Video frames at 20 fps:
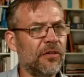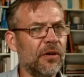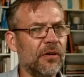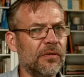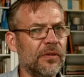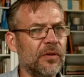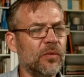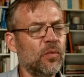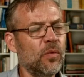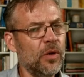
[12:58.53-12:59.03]

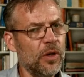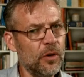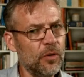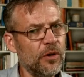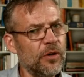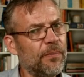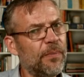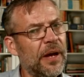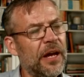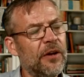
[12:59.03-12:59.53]
of it will
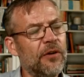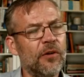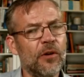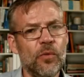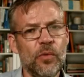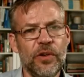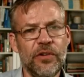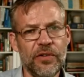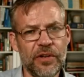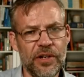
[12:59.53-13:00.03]
depend
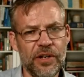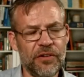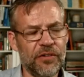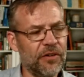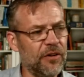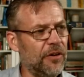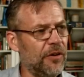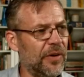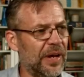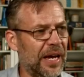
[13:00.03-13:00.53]
on which
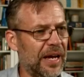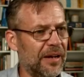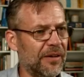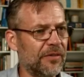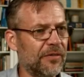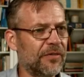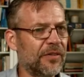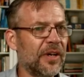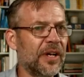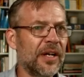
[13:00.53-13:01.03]
edition you
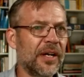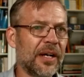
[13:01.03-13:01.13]
have.